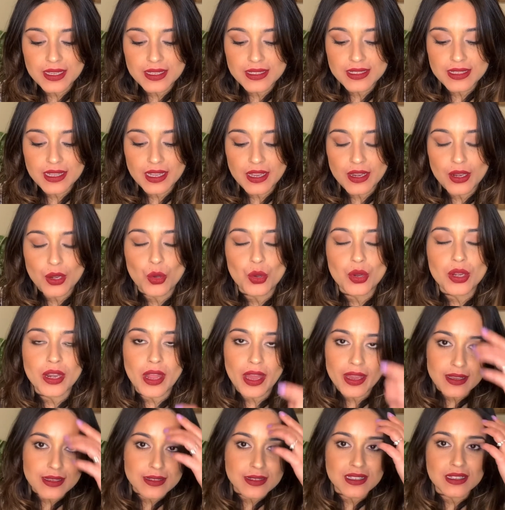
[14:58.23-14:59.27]
they look
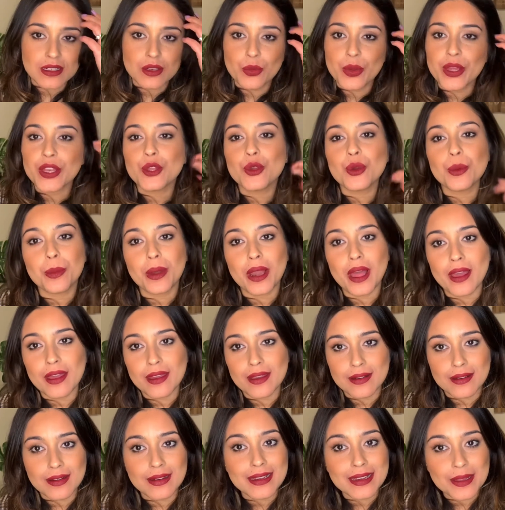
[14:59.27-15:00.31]
nicer when you apply
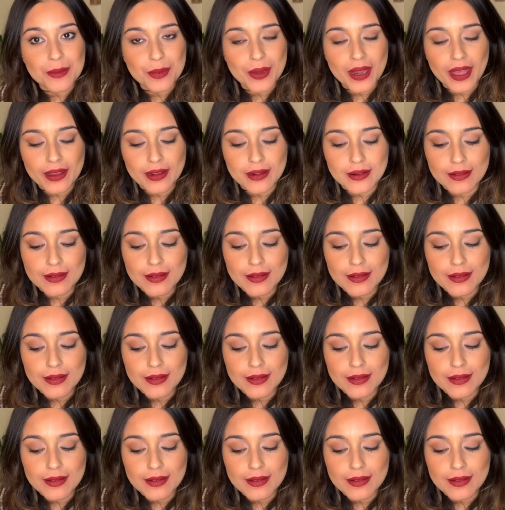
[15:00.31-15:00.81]
a lip liner.